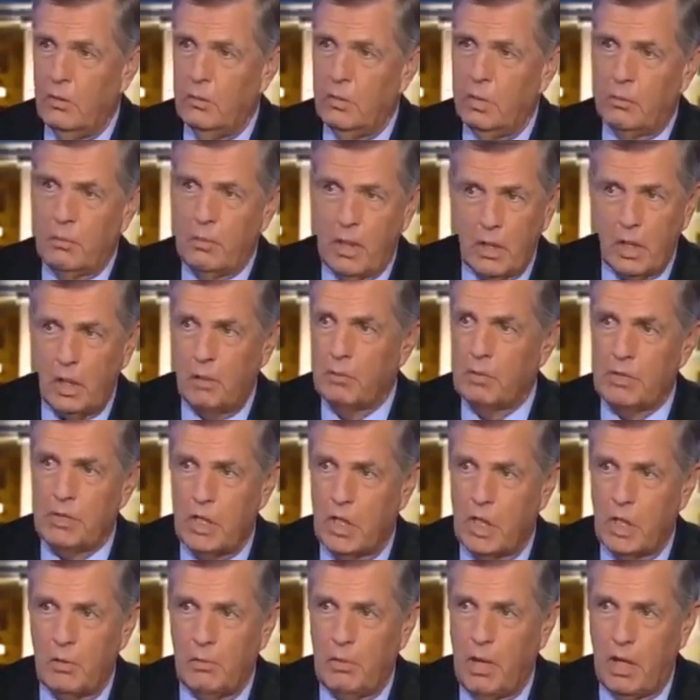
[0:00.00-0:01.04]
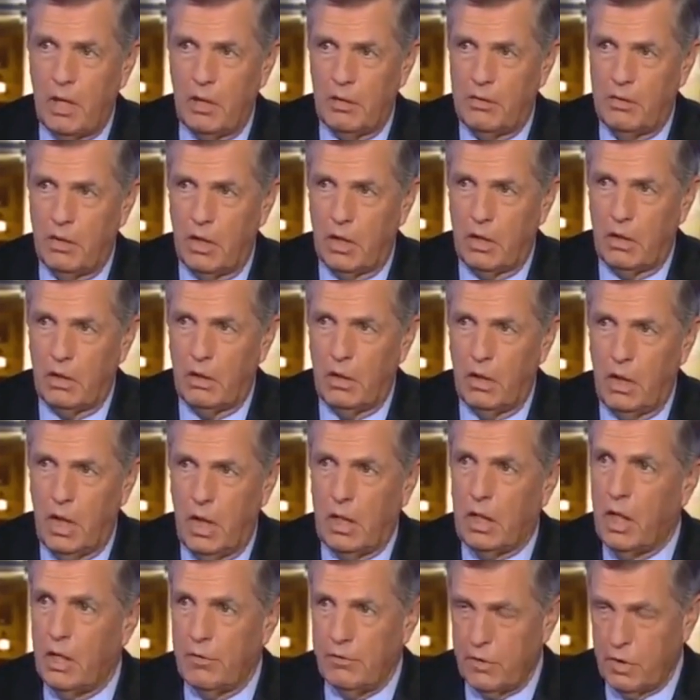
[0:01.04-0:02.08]
But make no mistake about it, Tucker.
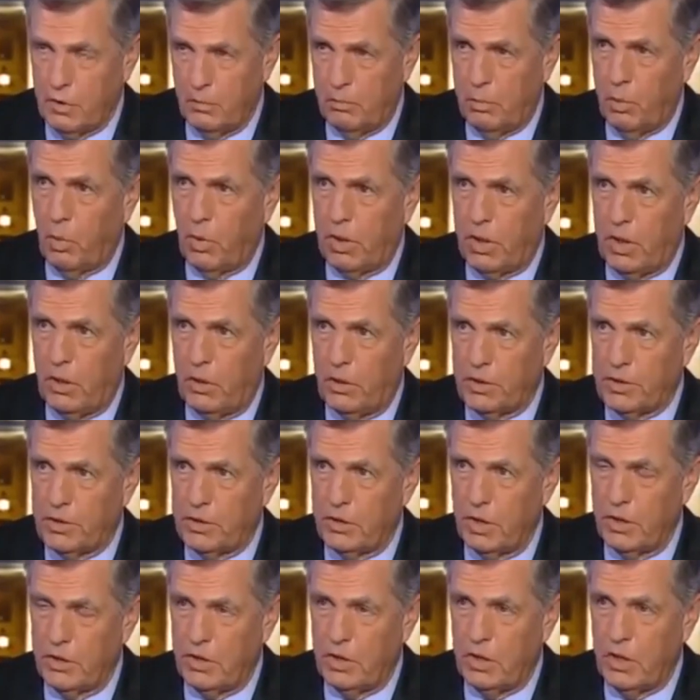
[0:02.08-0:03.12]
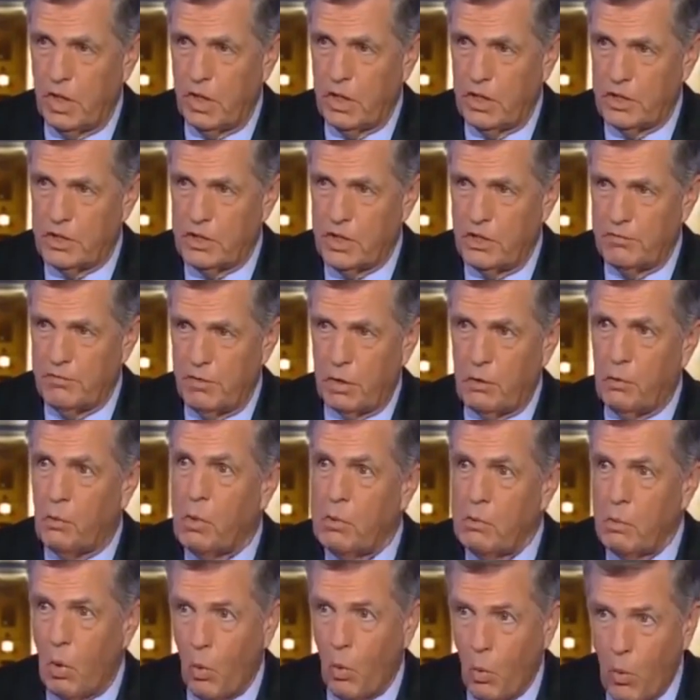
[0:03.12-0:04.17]
I covered the Bork hearings in 1987, and
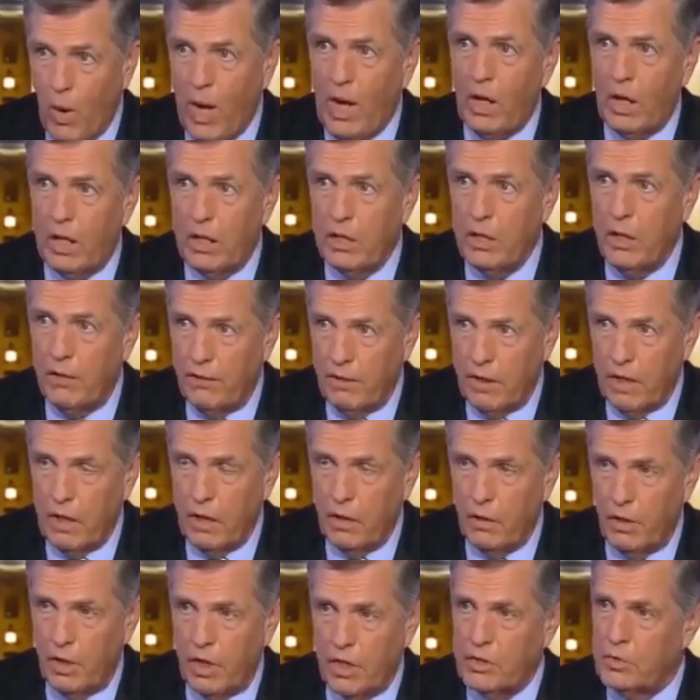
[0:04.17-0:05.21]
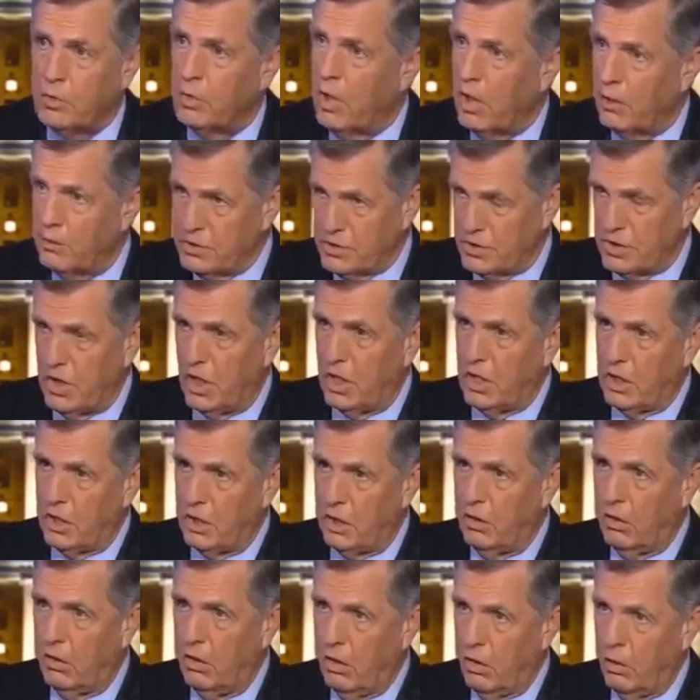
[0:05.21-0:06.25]
We were well into the hearings when I was standing
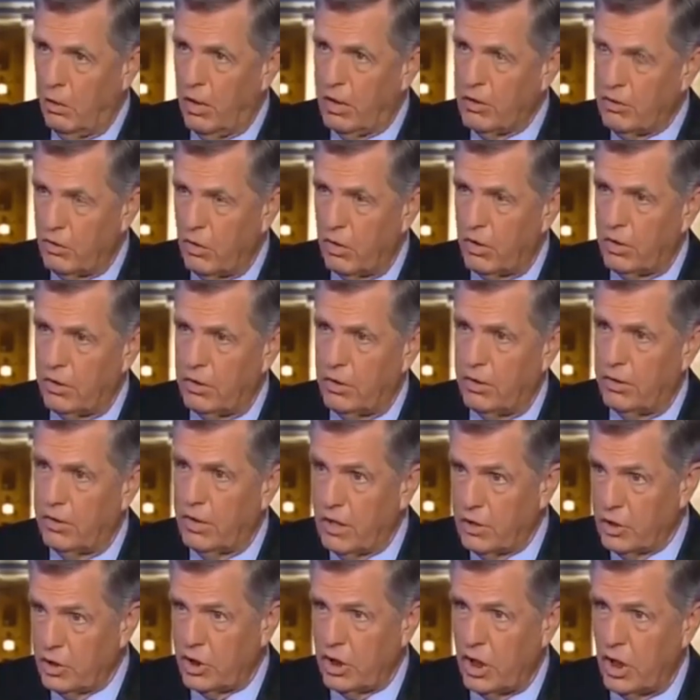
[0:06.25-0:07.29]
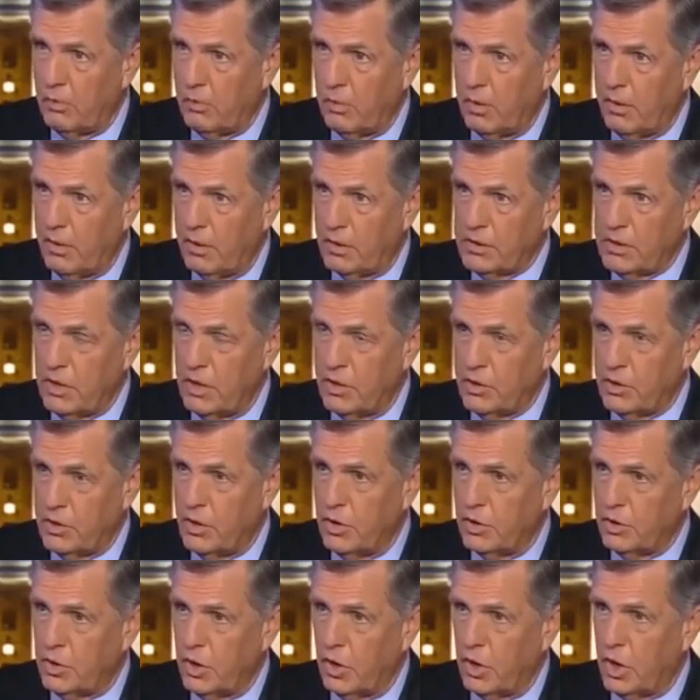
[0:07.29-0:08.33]
in a hallway talking to then chairman of the Senate
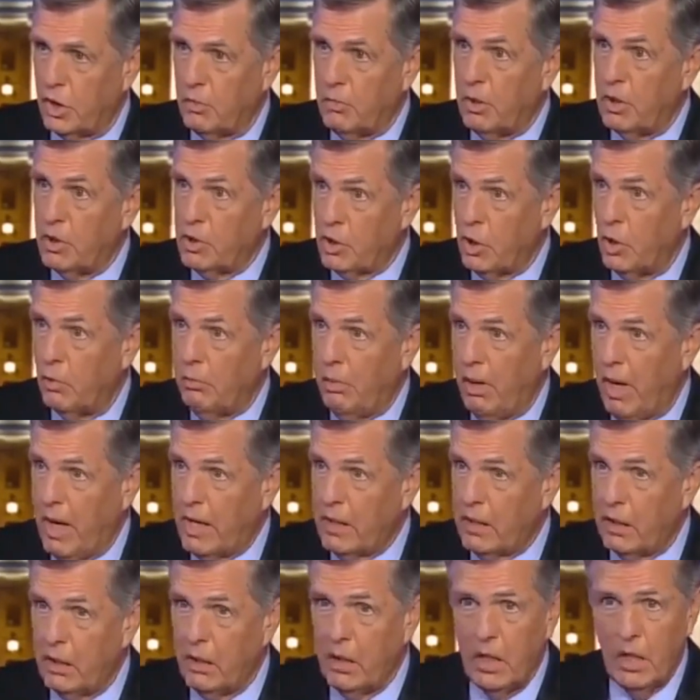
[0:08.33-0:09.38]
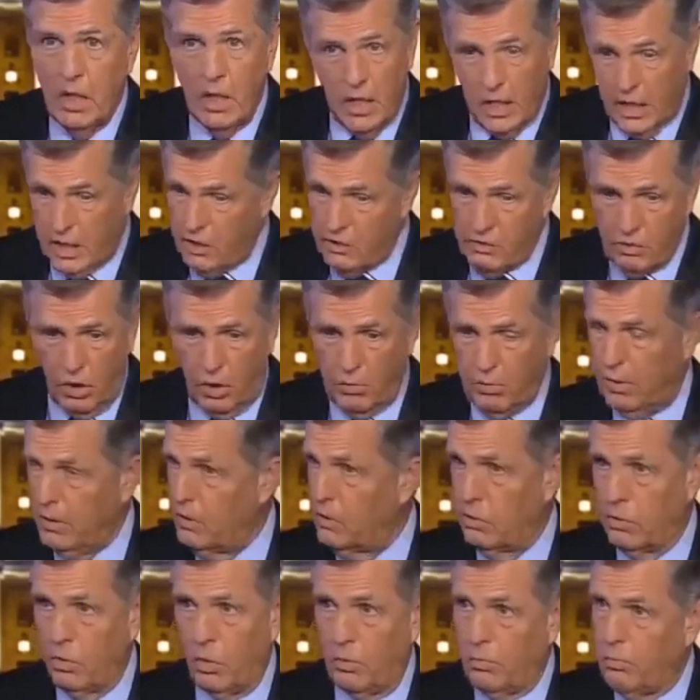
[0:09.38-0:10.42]
Judiciary Committee, Joe Biden, and he told
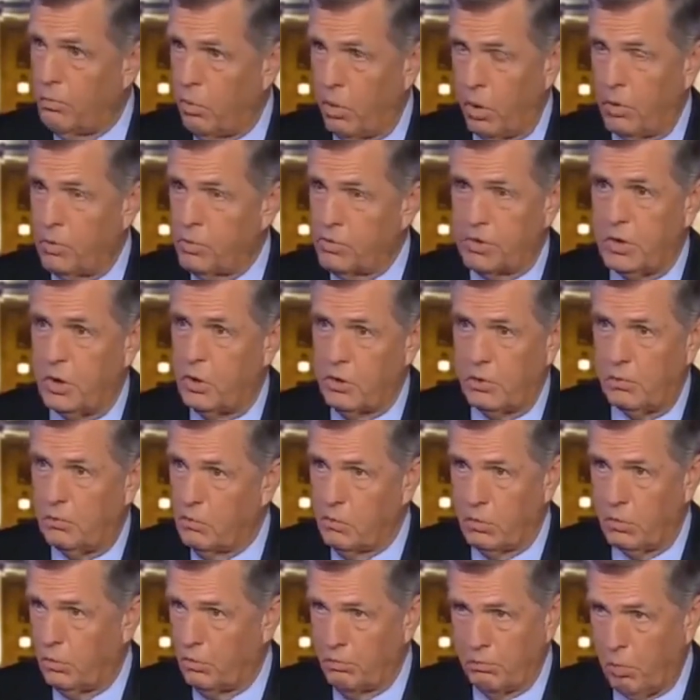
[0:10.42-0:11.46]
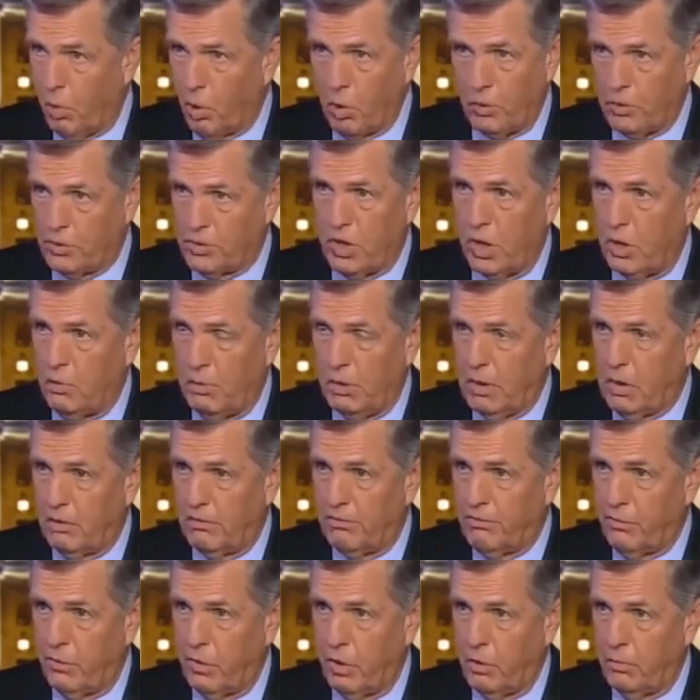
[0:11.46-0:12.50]
me that Bork was going to be
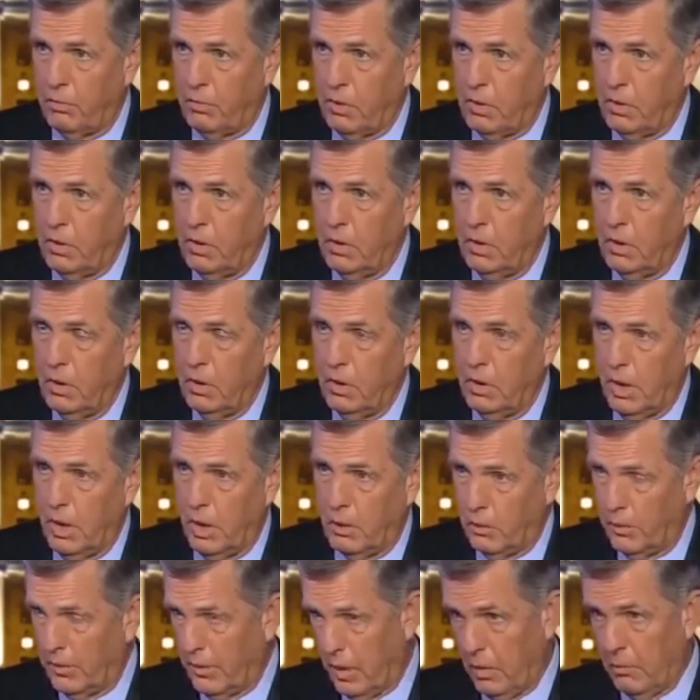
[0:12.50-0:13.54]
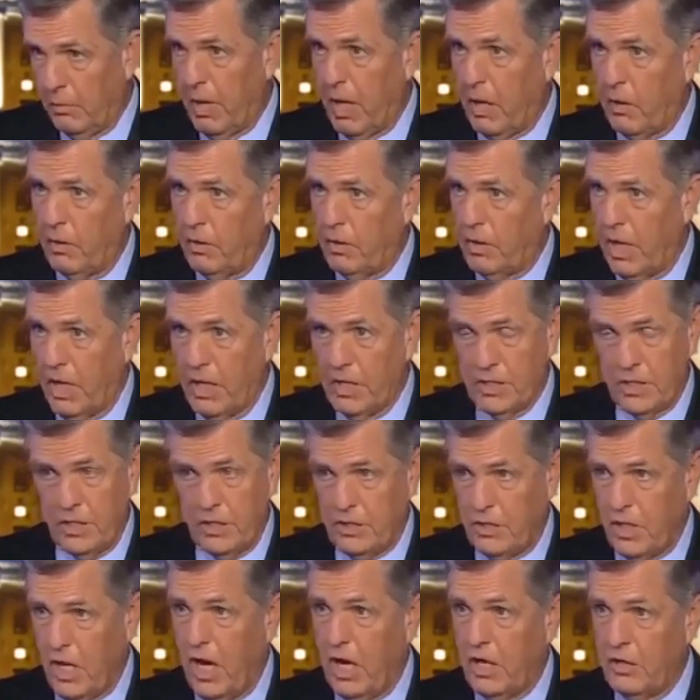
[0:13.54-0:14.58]
confirmed. And within a matter of days,
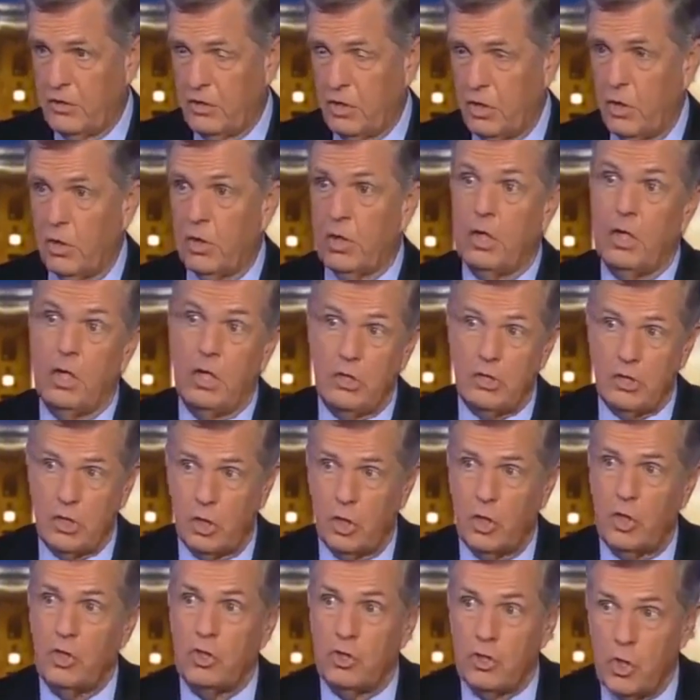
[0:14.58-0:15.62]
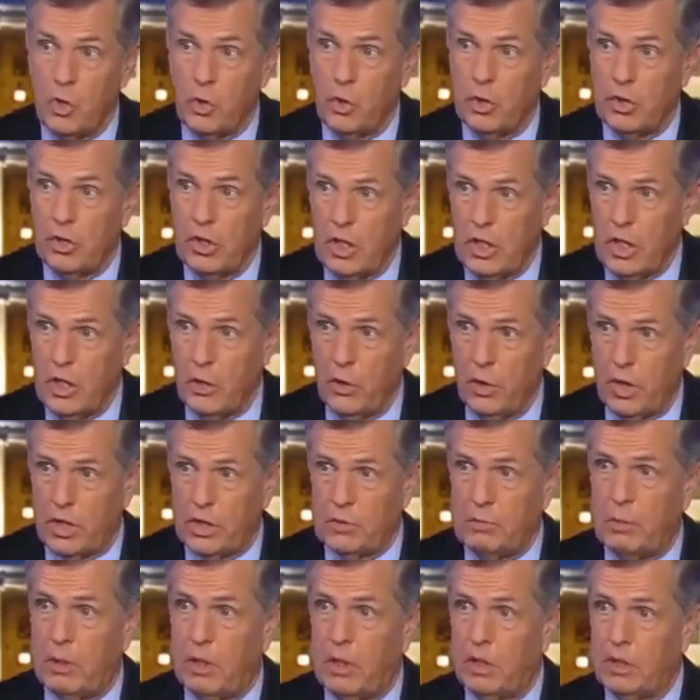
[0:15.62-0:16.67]
the tide turned, and it turned during the
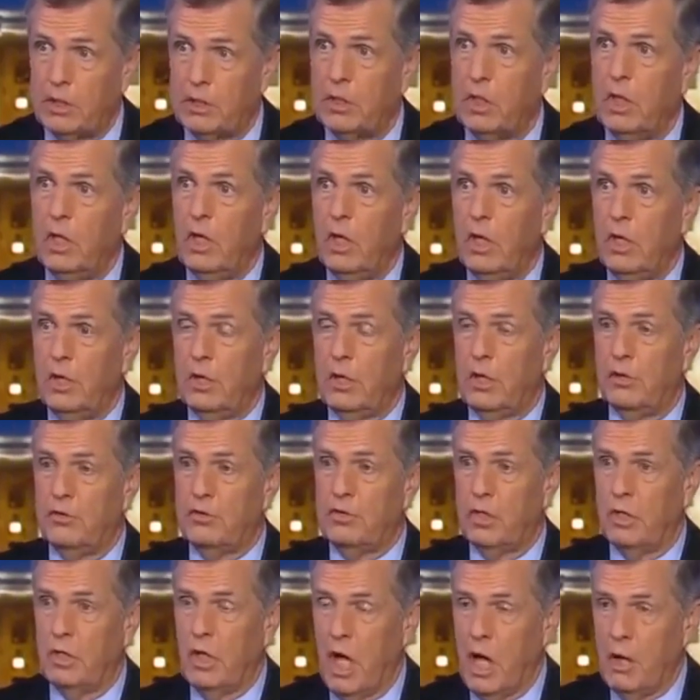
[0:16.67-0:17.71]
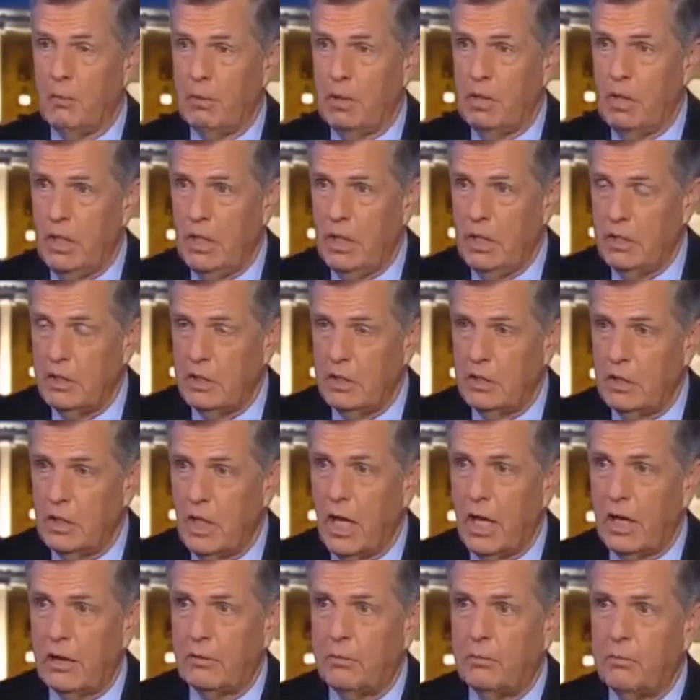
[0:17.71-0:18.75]
hearings because the nominee did
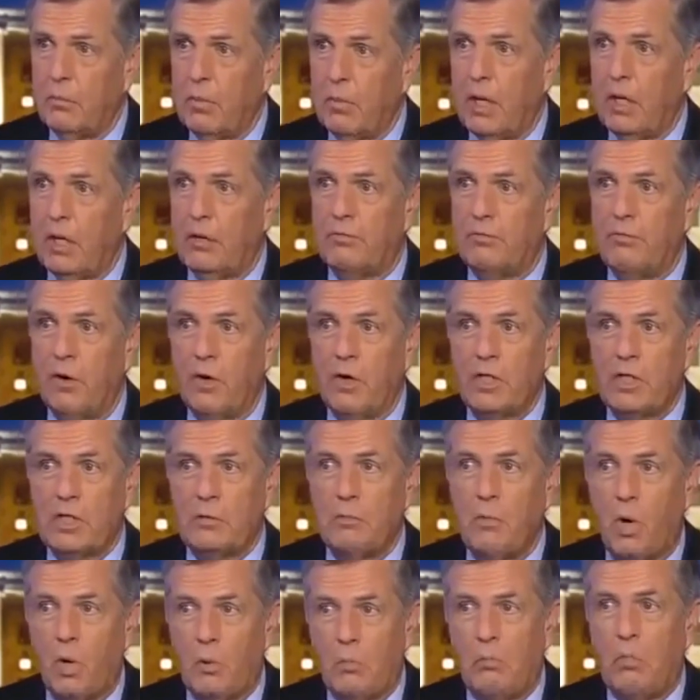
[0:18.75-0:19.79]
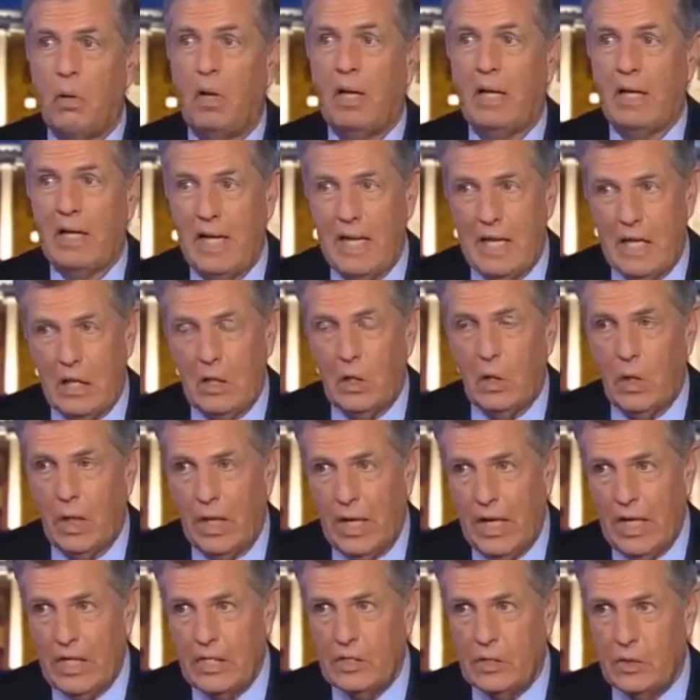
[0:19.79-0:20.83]
not make very smart
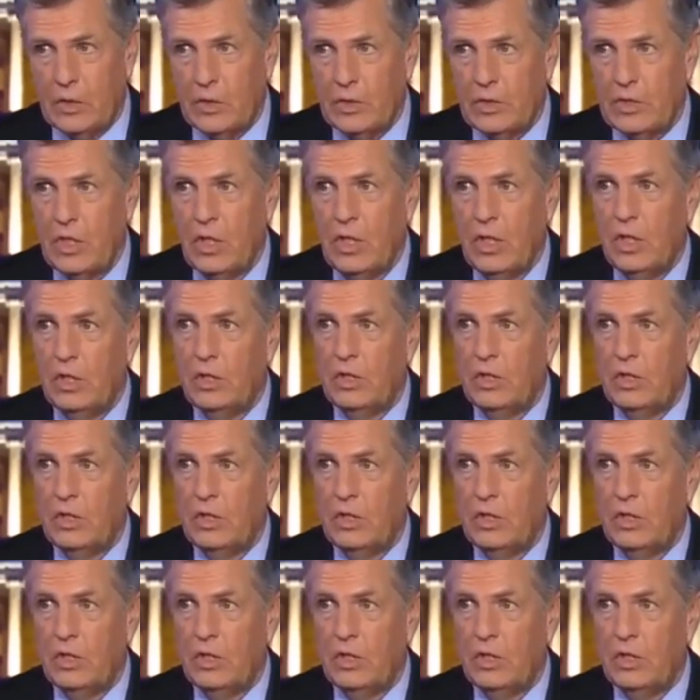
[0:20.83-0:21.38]
political answers